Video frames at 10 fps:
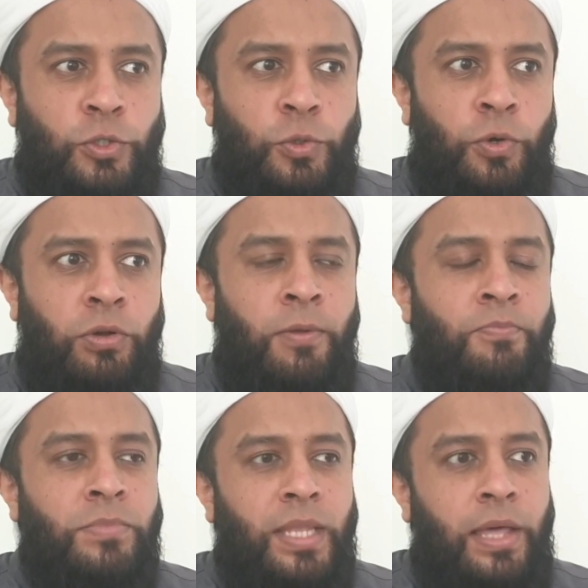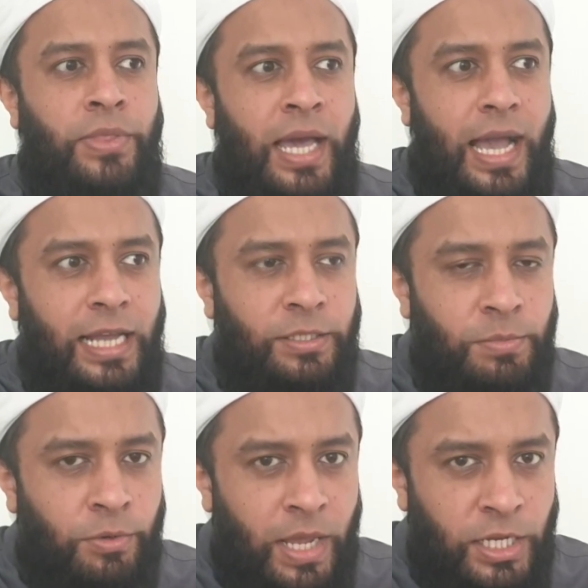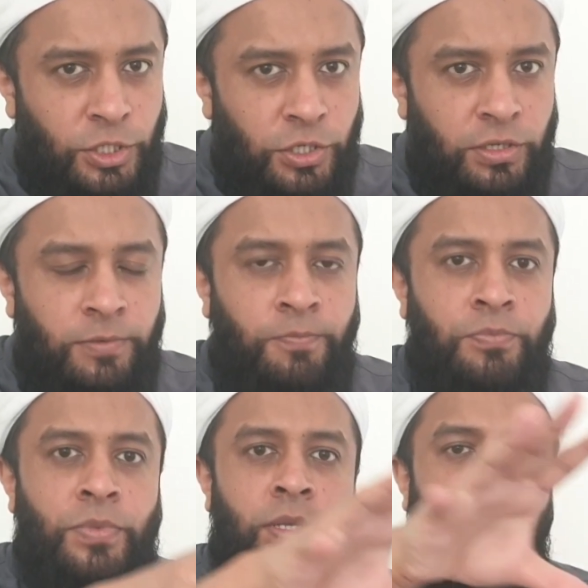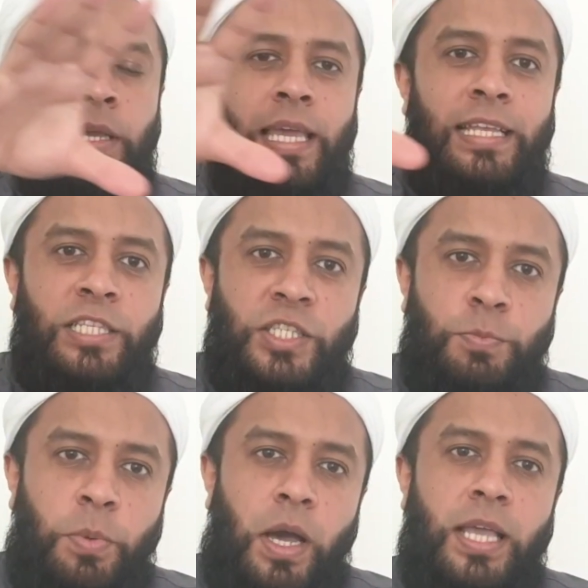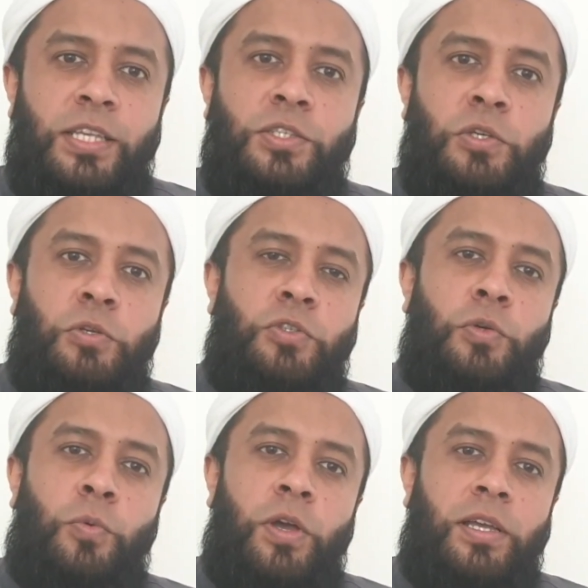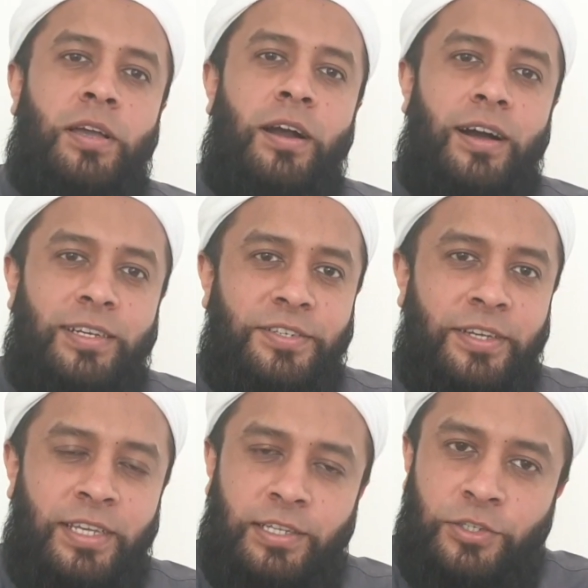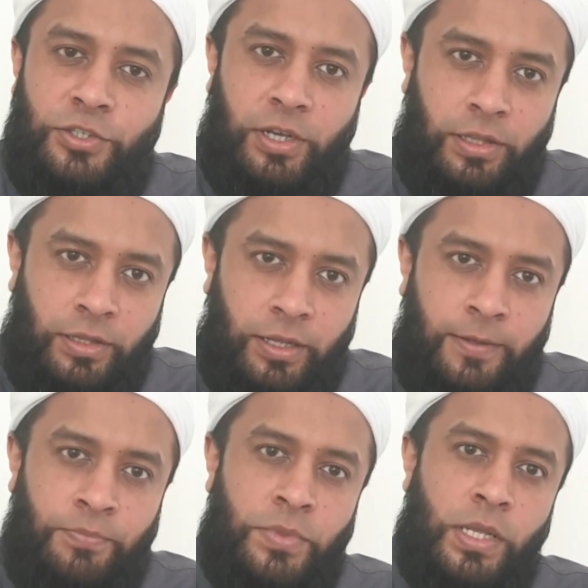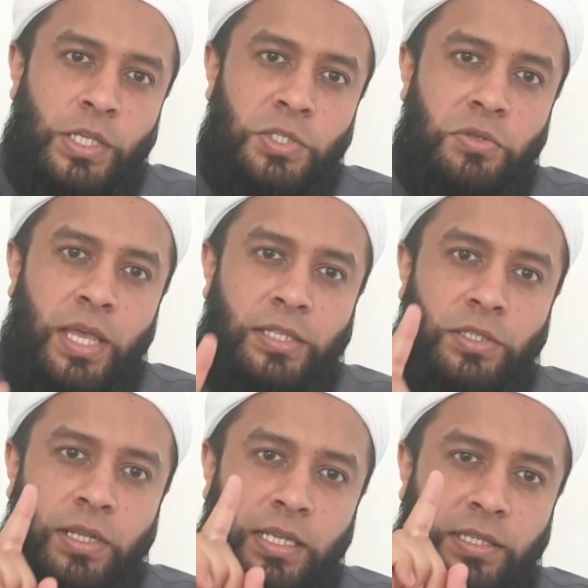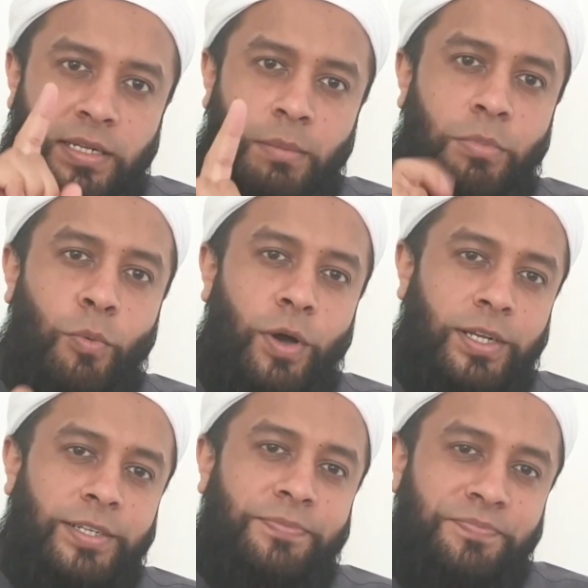sure that that admiration inspires you to work harder, inshallah. So that's lesson number 1.